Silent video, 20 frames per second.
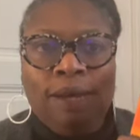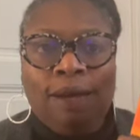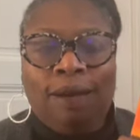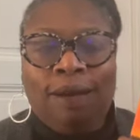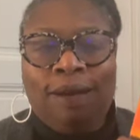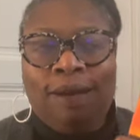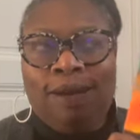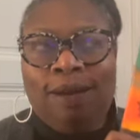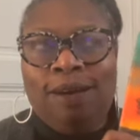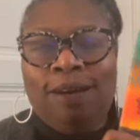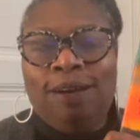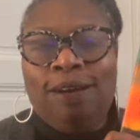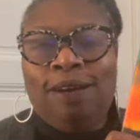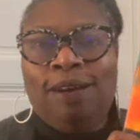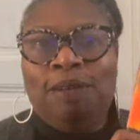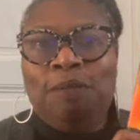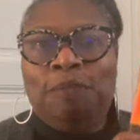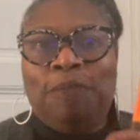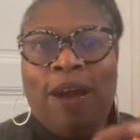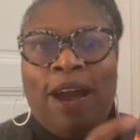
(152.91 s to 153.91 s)

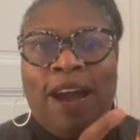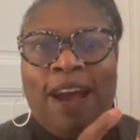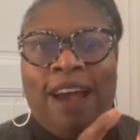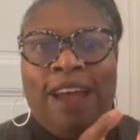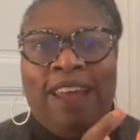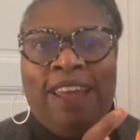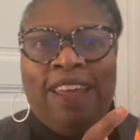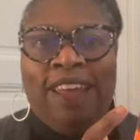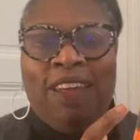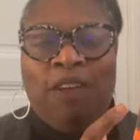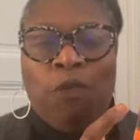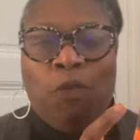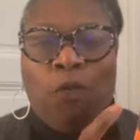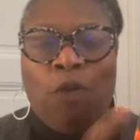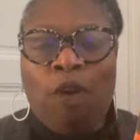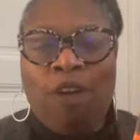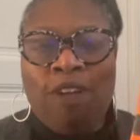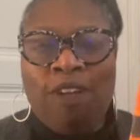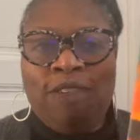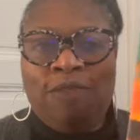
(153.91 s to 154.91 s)
by
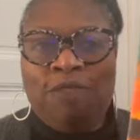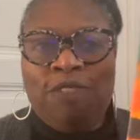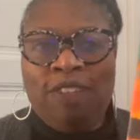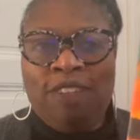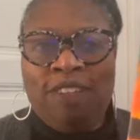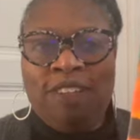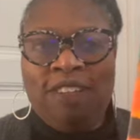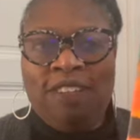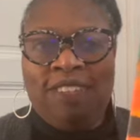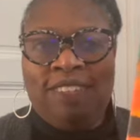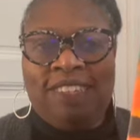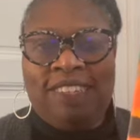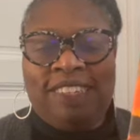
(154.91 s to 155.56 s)
one of the